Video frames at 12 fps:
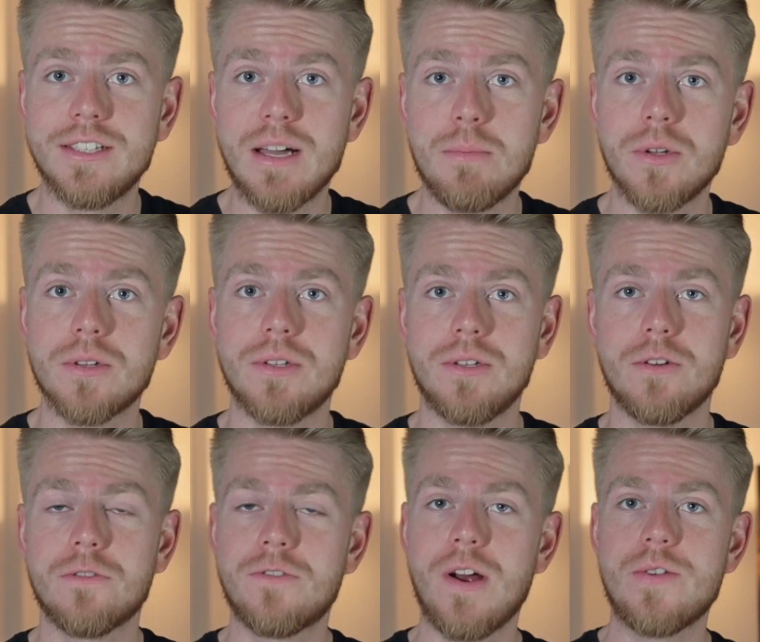doubled
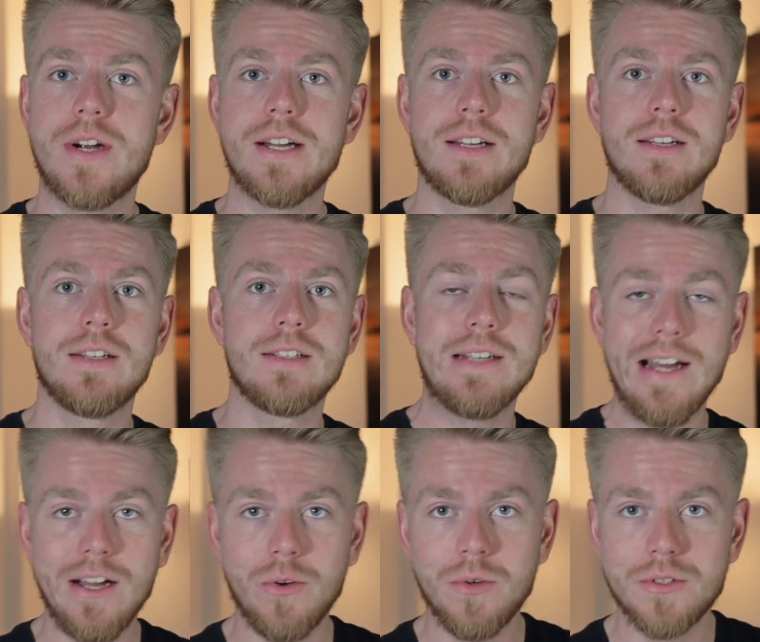your fradrag,
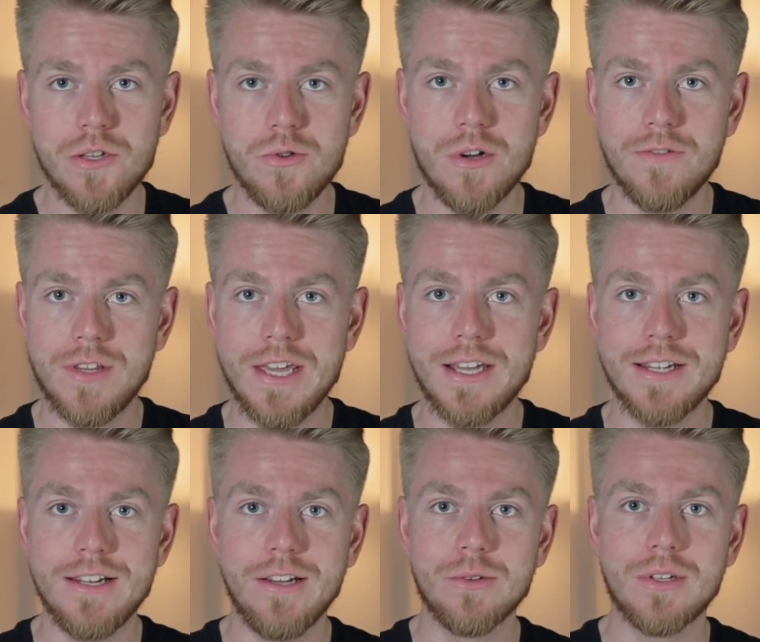now that you have
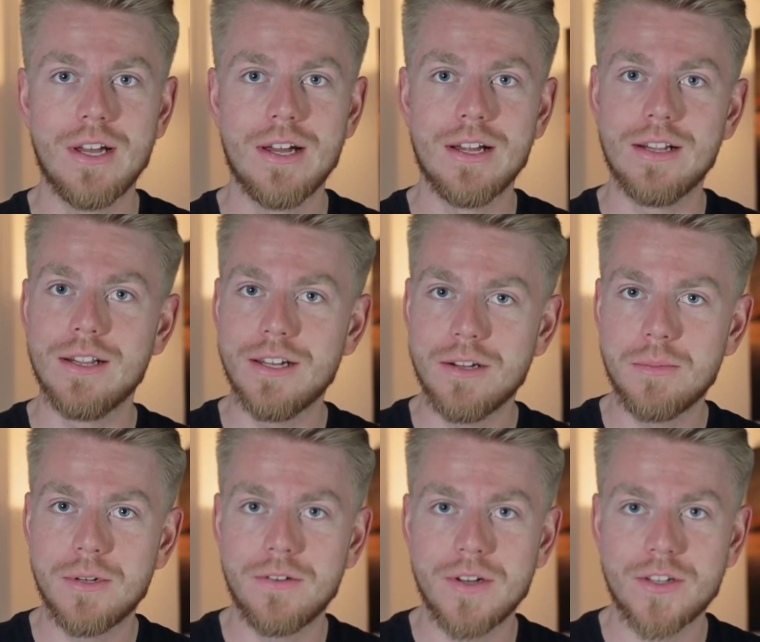taken out a little
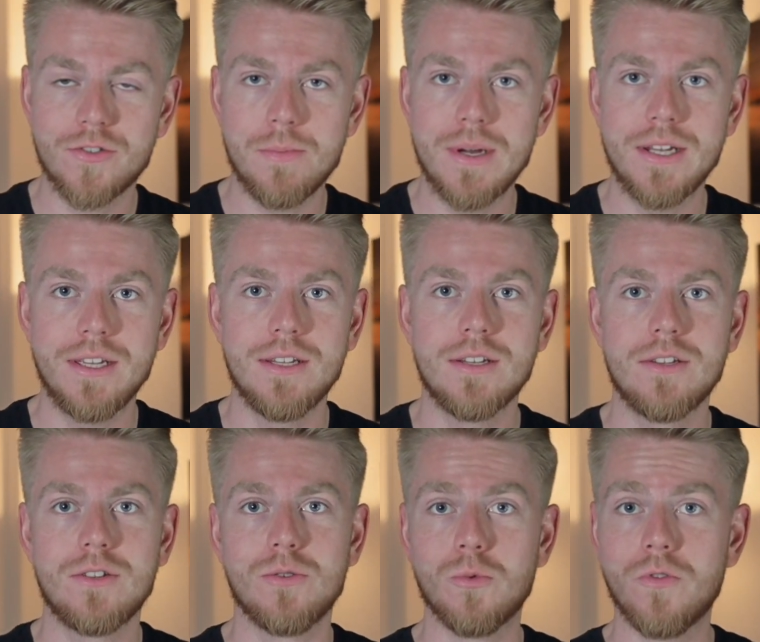bit of extra money
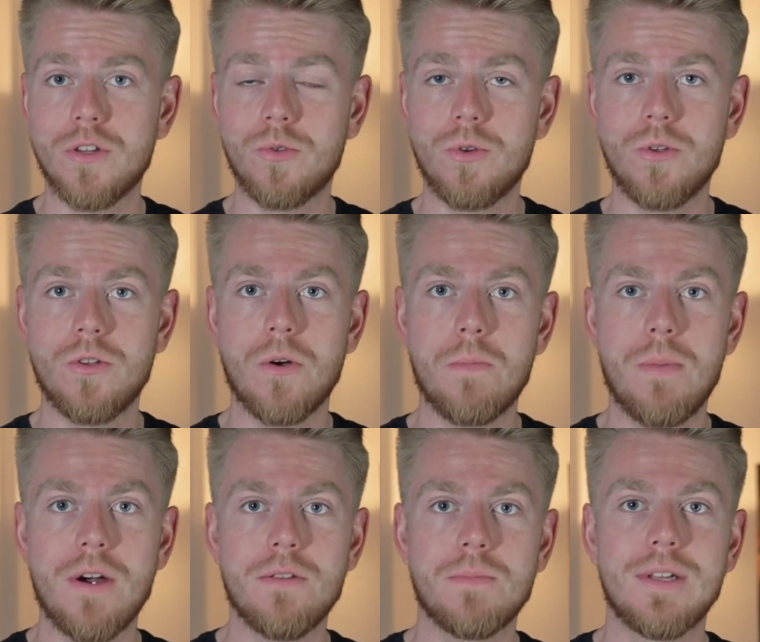to move into a new
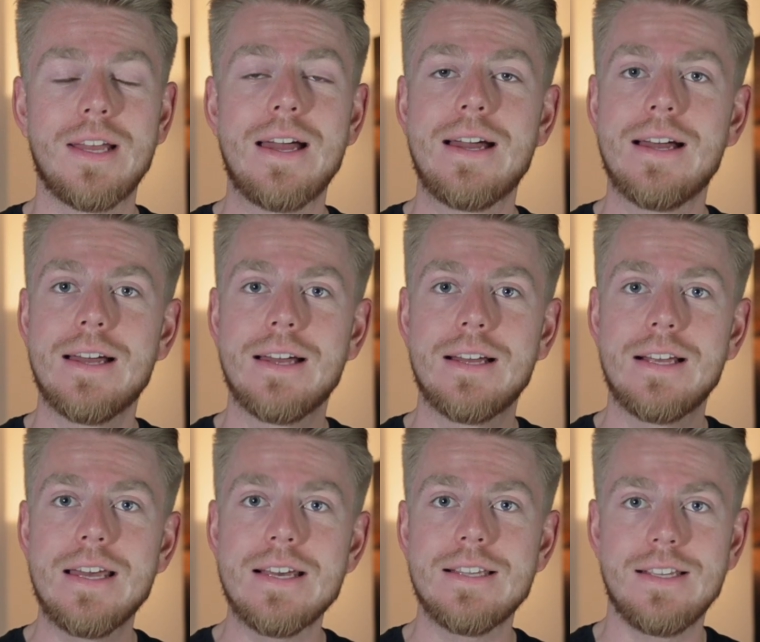apartment,
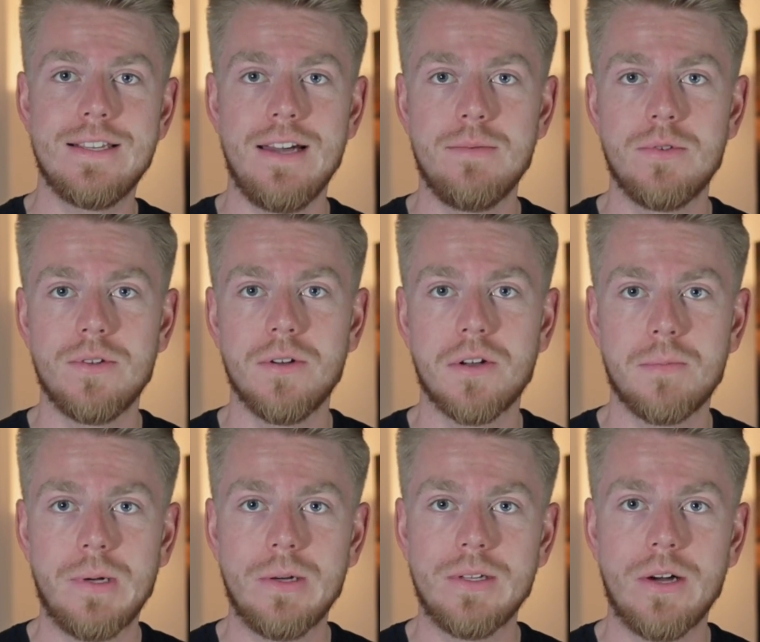is the time to talk
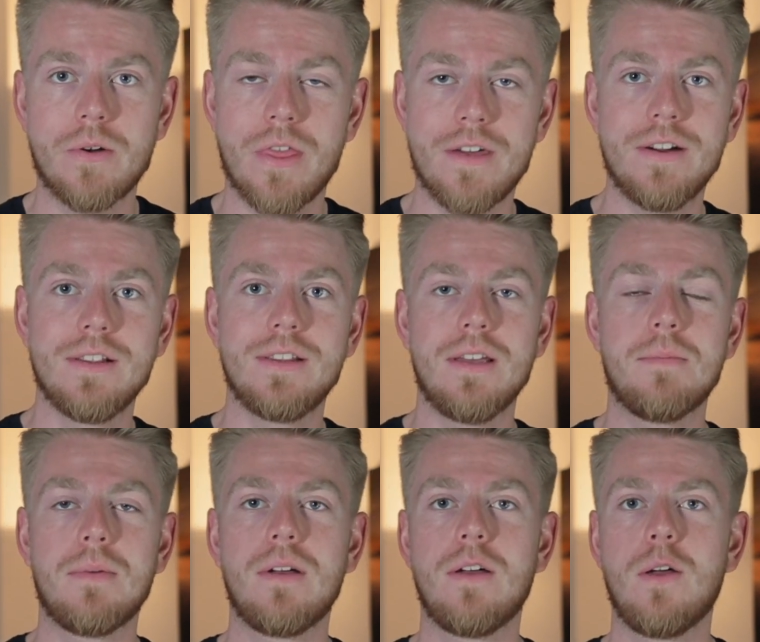about our third
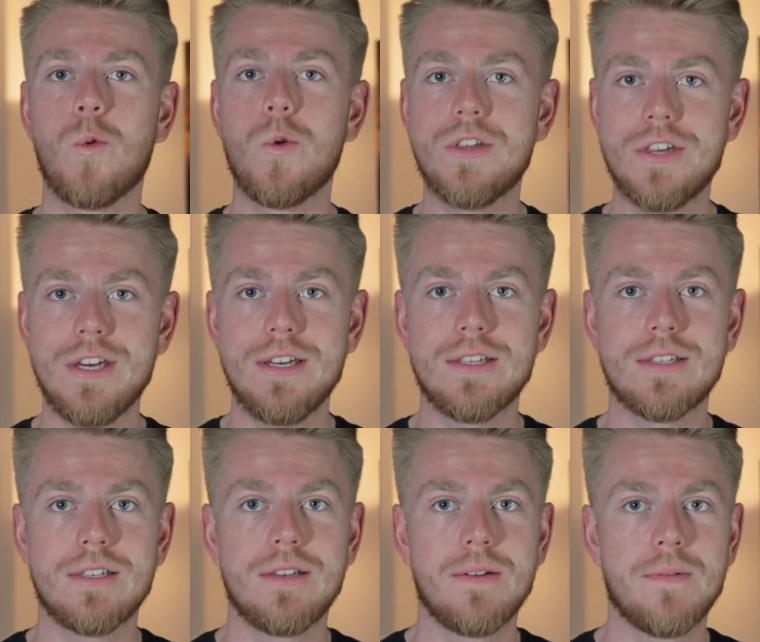tip, which
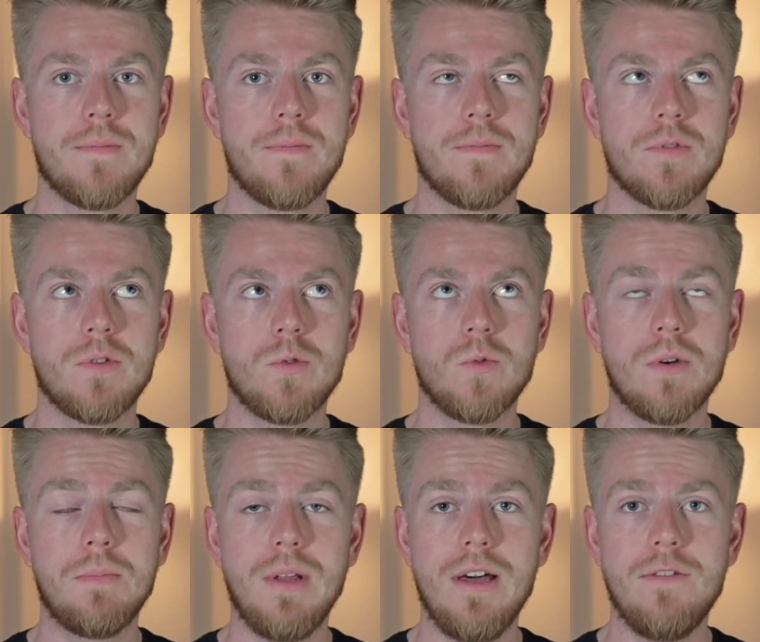is to
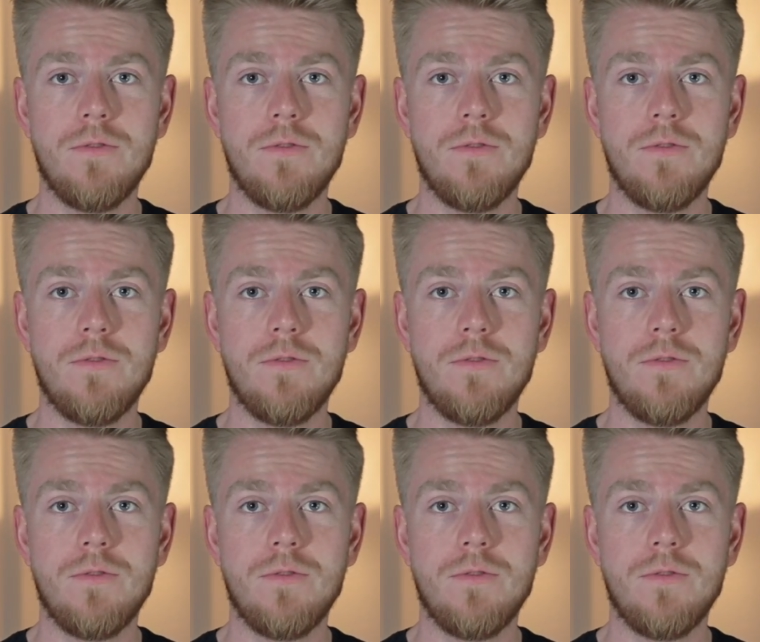apply